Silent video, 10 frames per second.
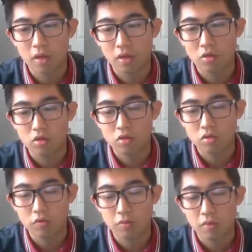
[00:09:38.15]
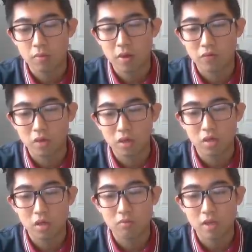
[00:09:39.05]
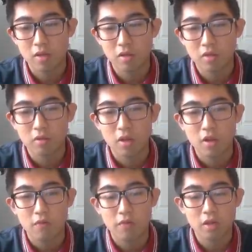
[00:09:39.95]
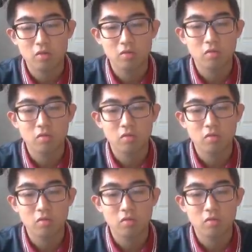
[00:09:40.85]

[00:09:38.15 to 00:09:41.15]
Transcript: They could shoot you from above. They can come down here and flank you.